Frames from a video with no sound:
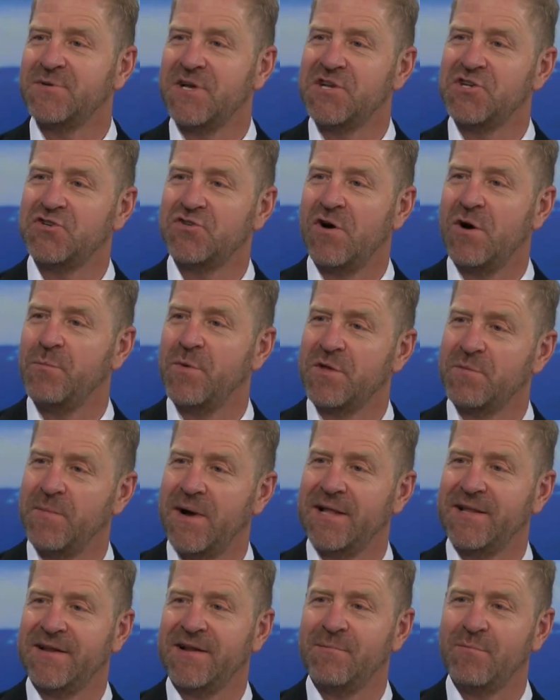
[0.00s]
I'd show up with
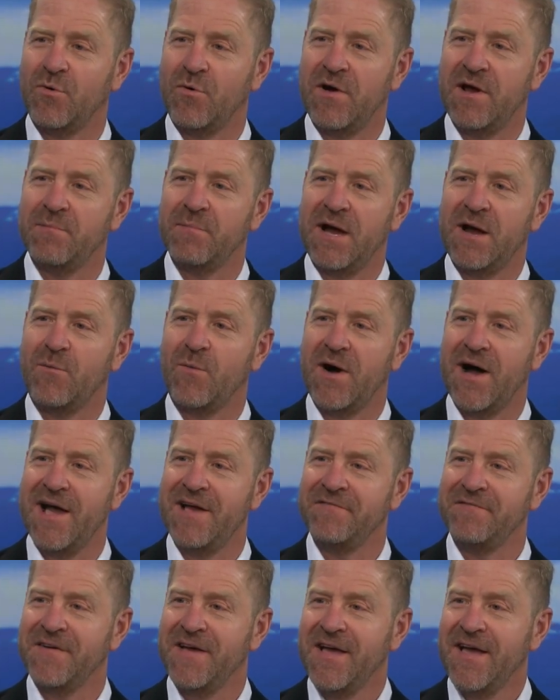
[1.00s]
my little boy and my
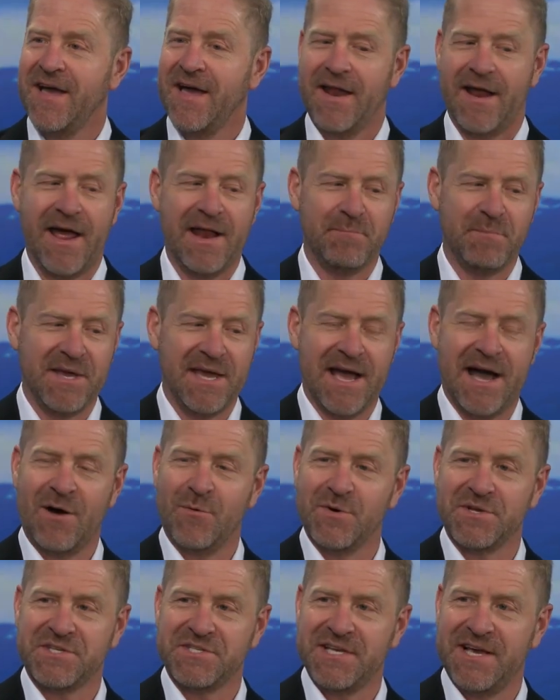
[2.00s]
wife, and I'd be
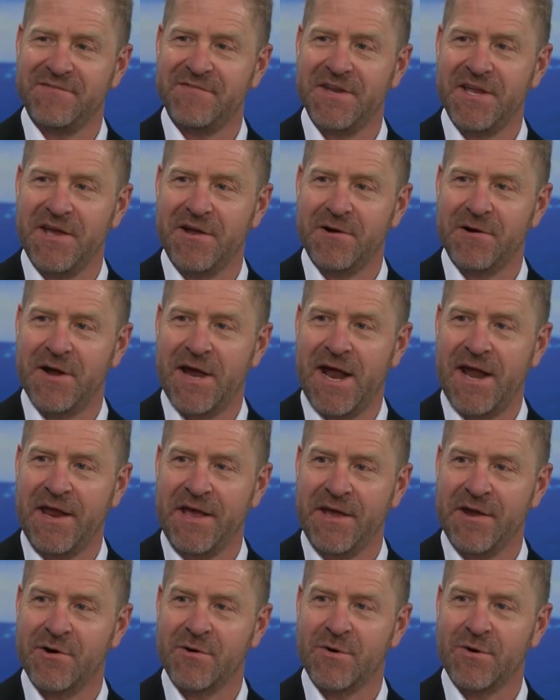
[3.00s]
out with 70 or 80
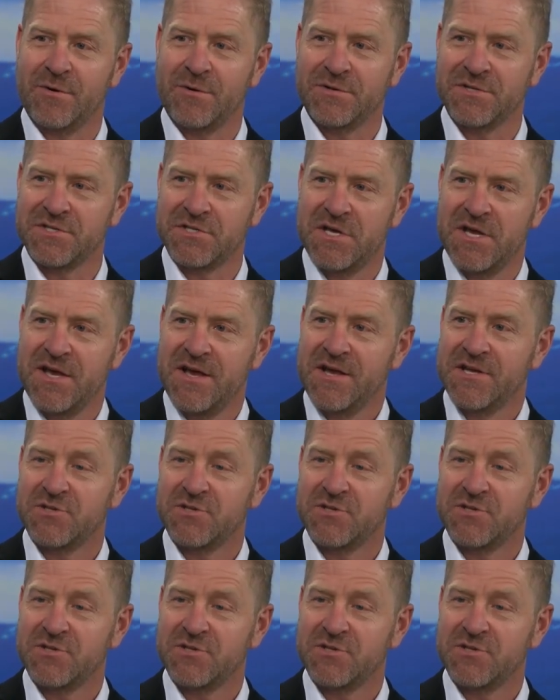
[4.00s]
year olds. Mm -hmm.